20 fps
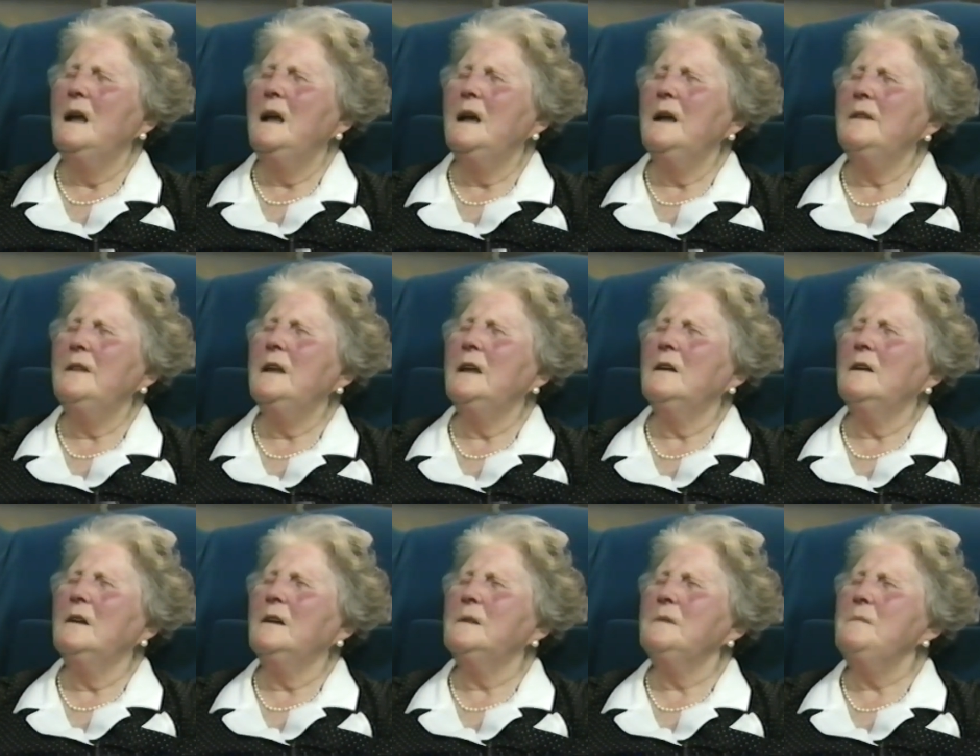And they
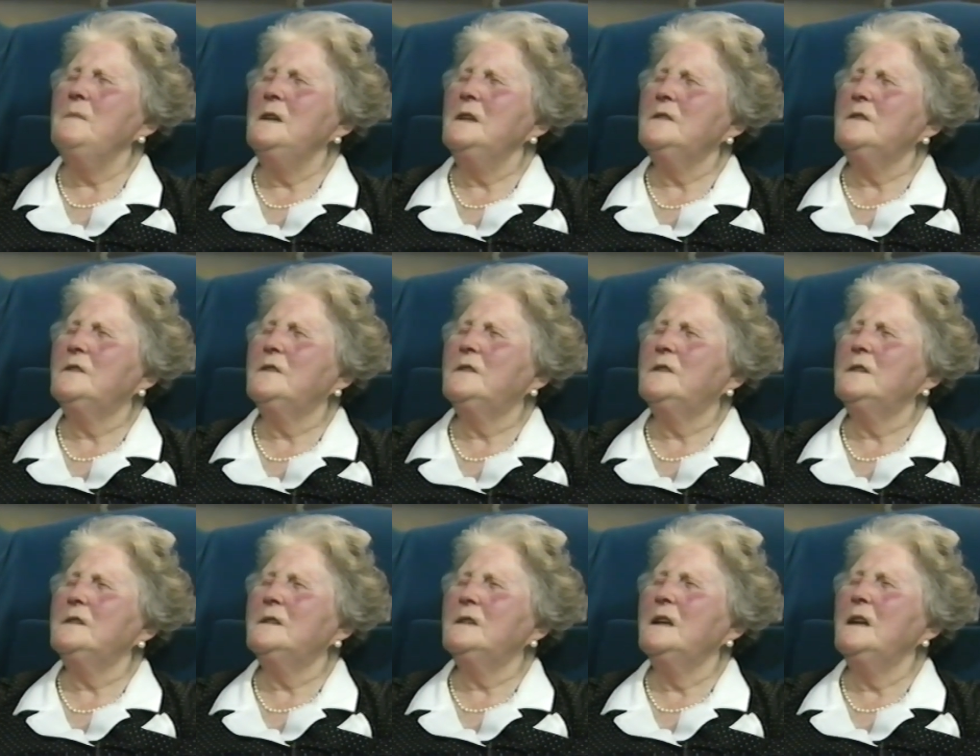got a message
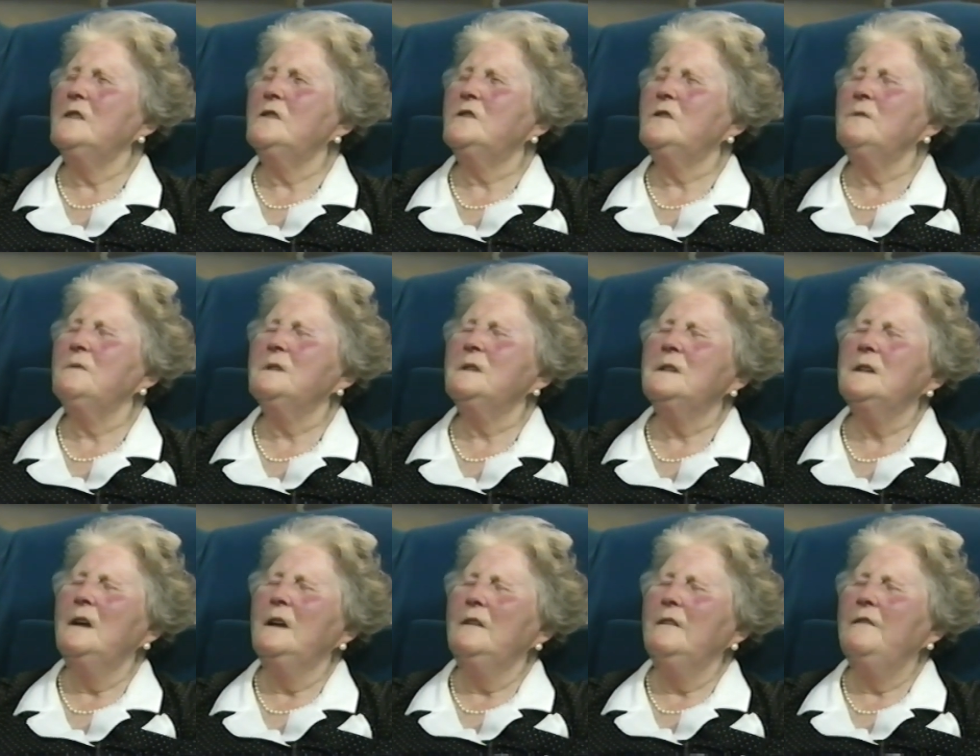to say she was
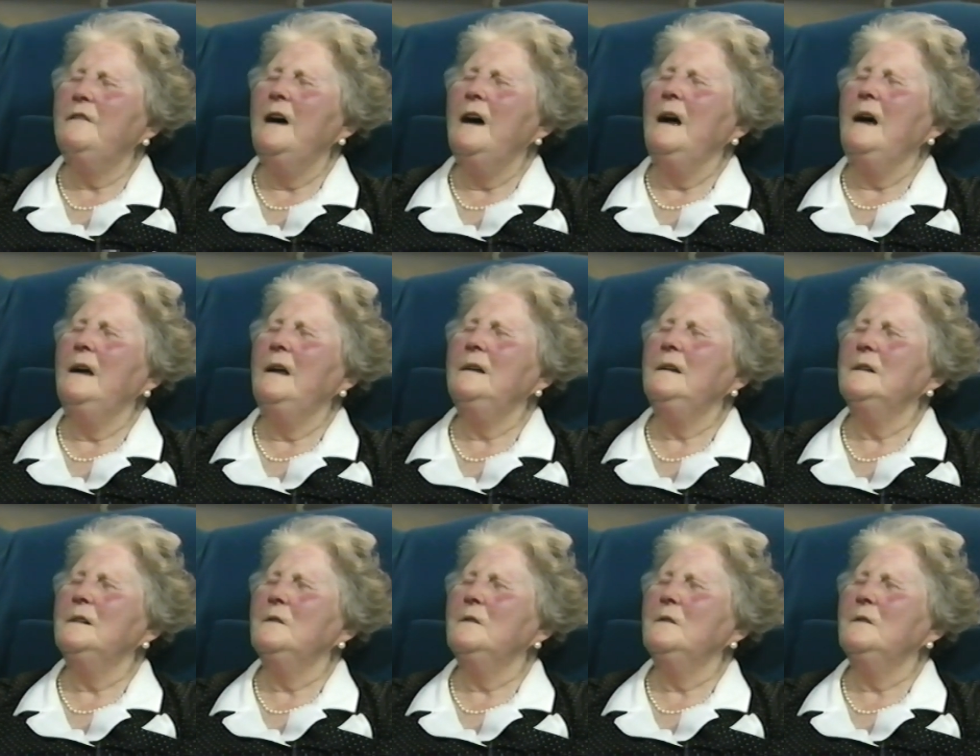fine and